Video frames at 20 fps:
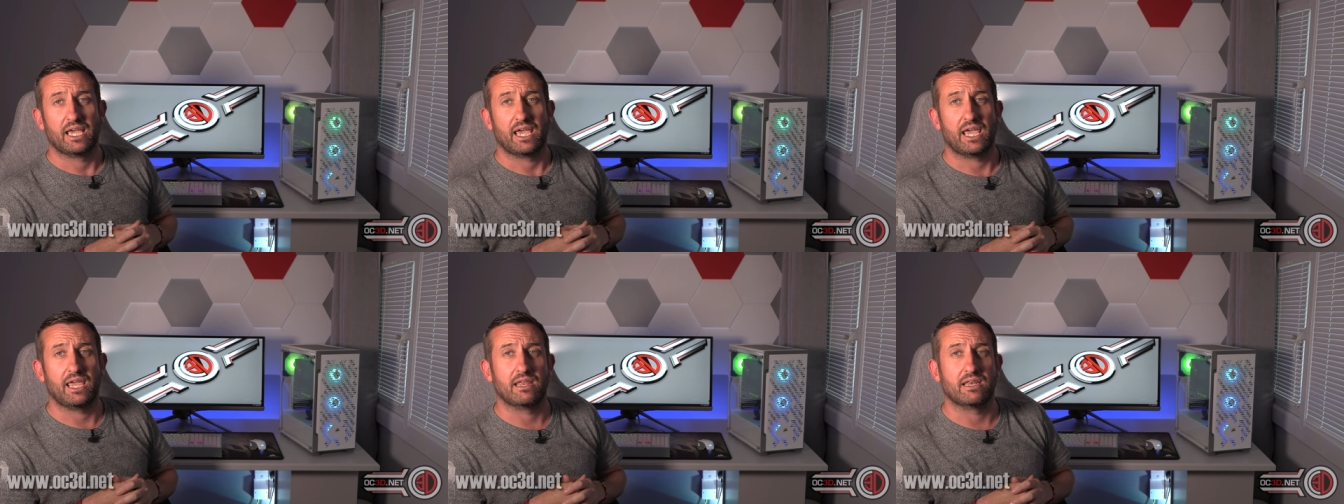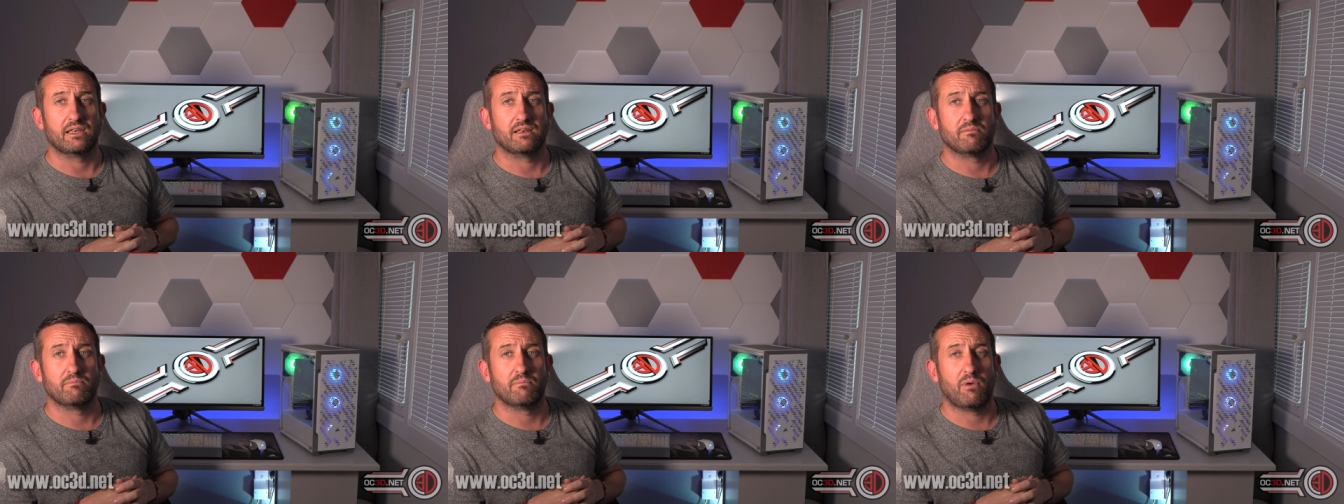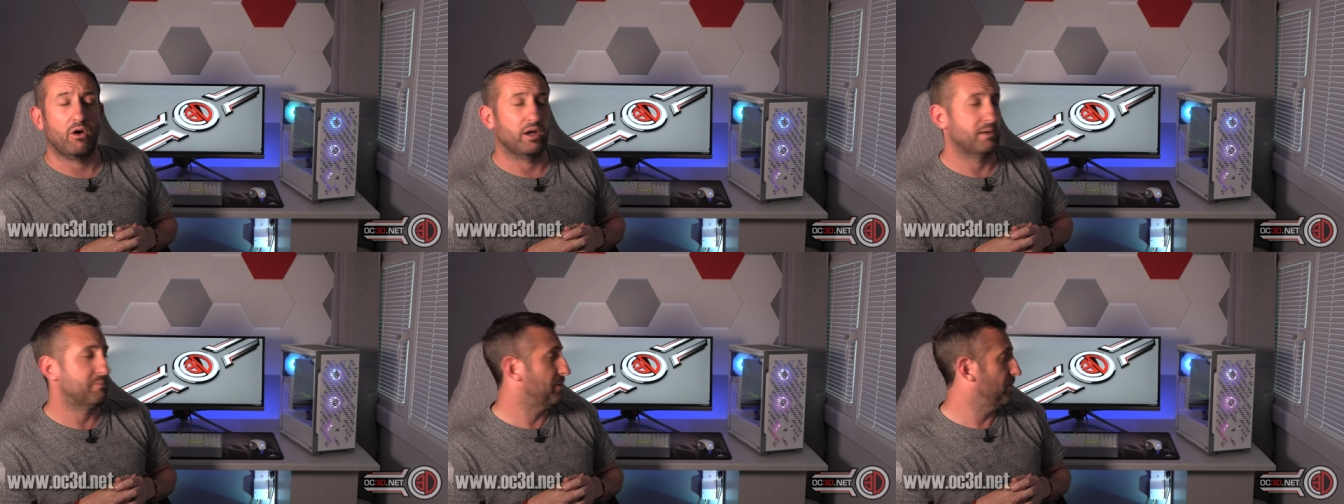in
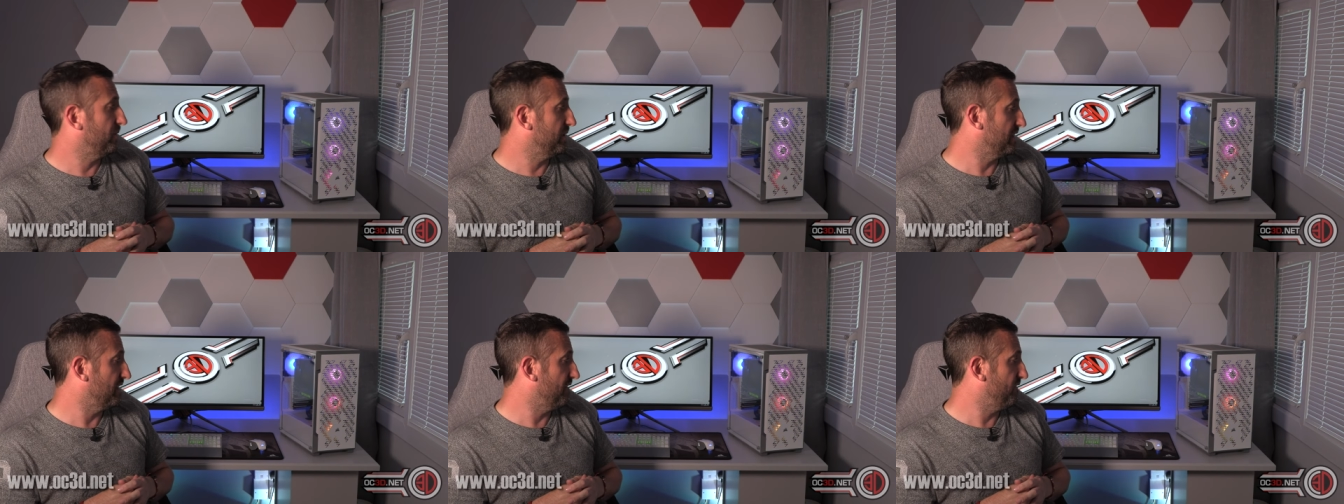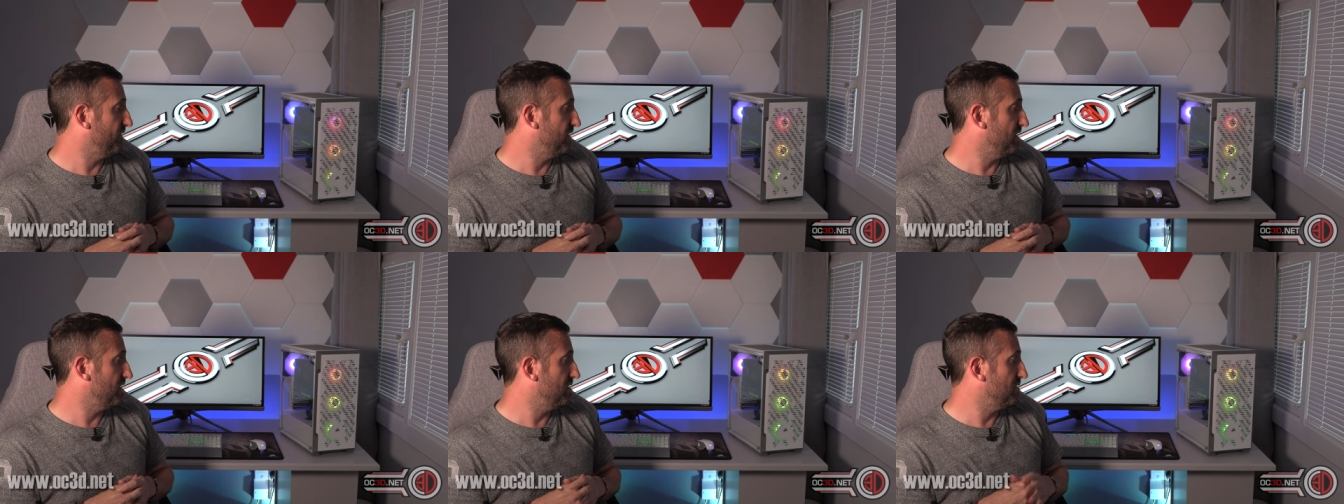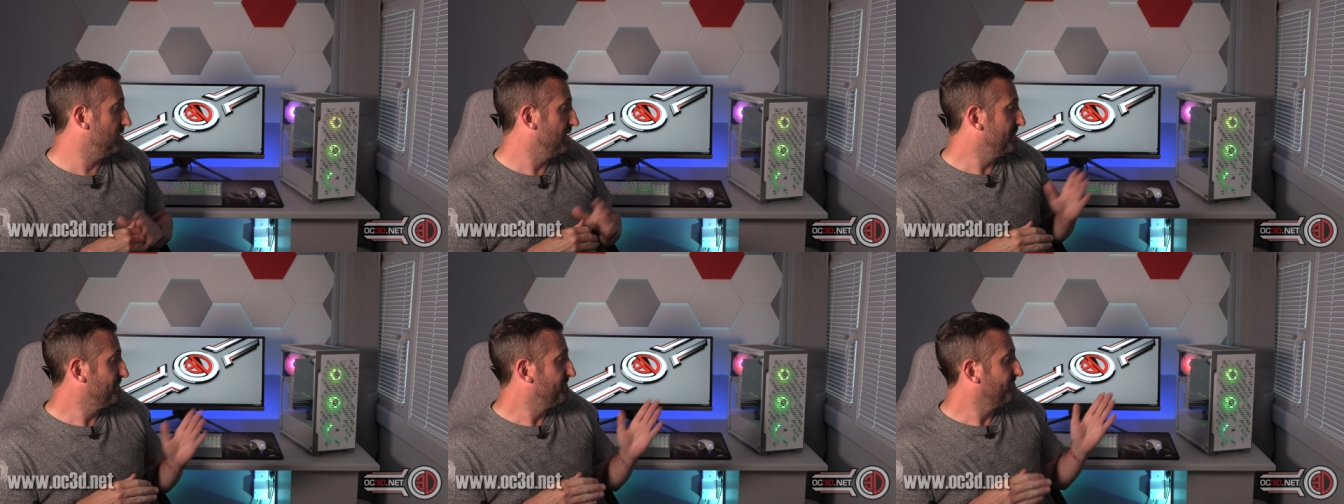my point of
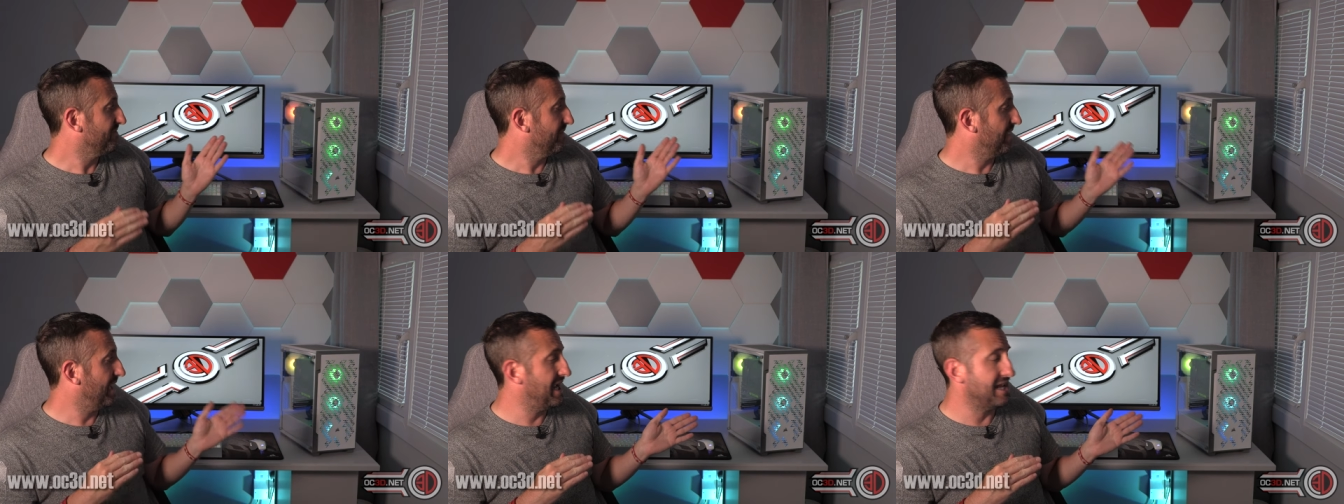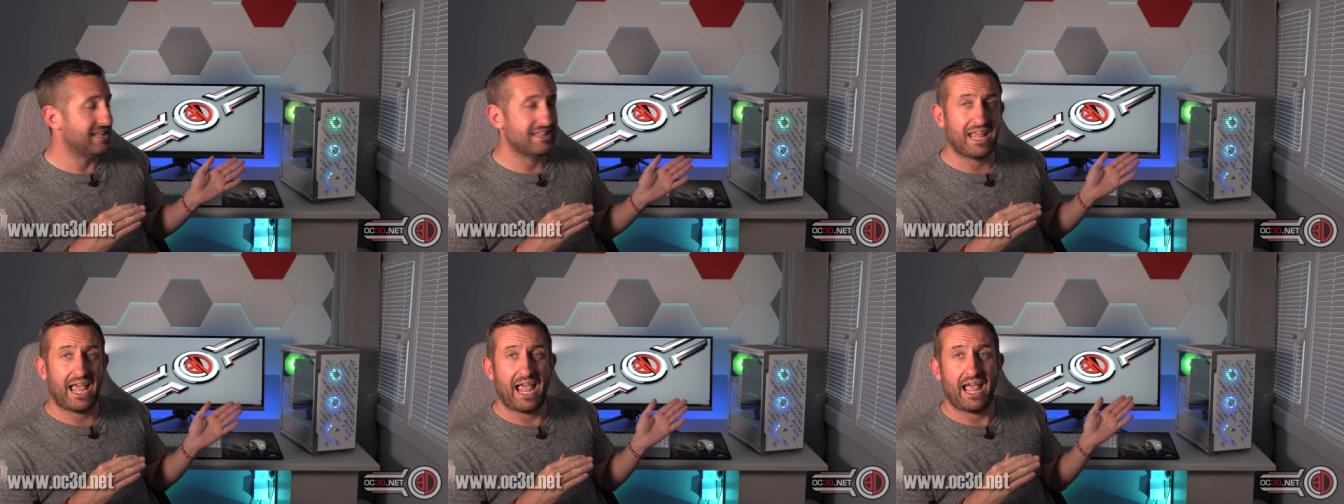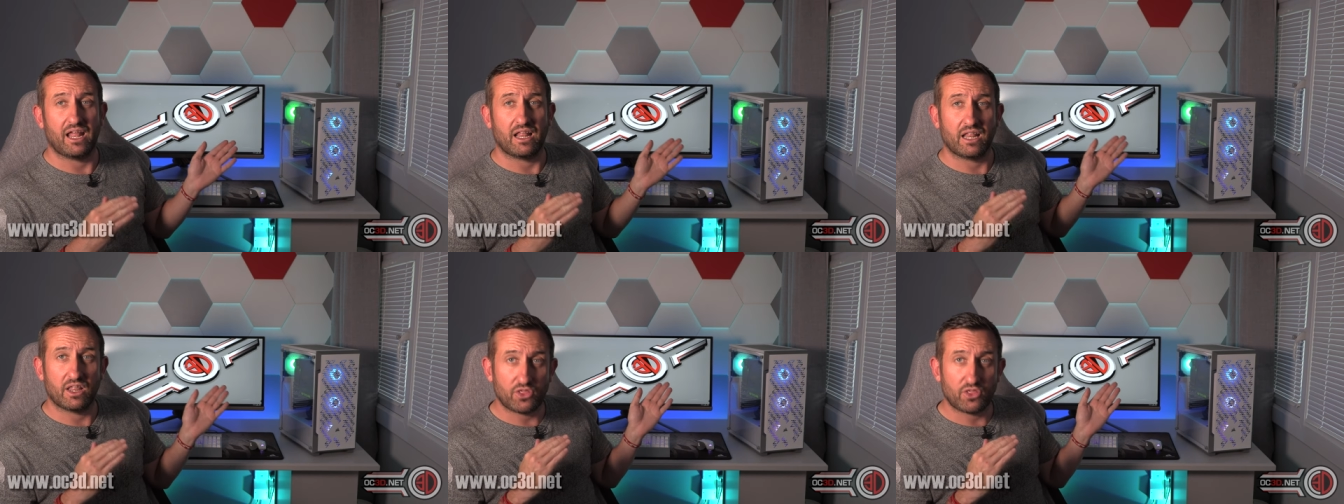view, in that